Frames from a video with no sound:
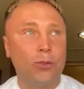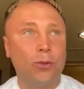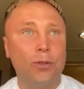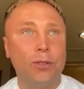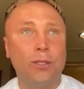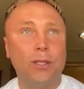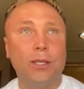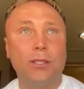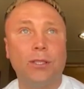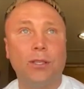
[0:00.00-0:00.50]
So
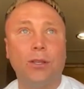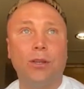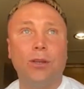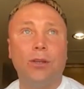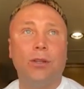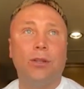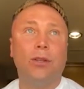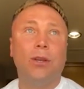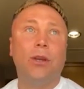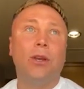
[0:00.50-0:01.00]
it's a
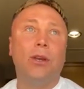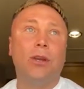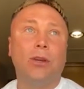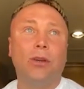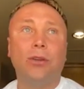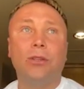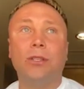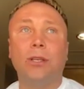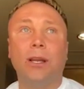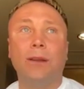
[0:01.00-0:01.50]

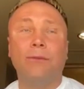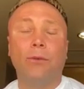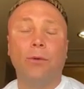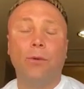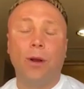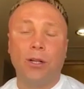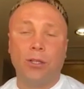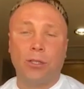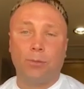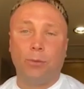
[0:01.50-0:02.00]
good time for
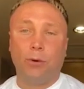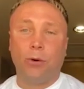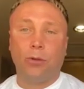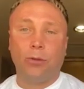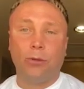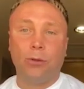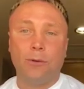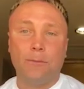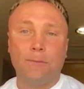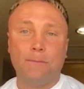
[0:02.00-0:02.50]
Welsh sport.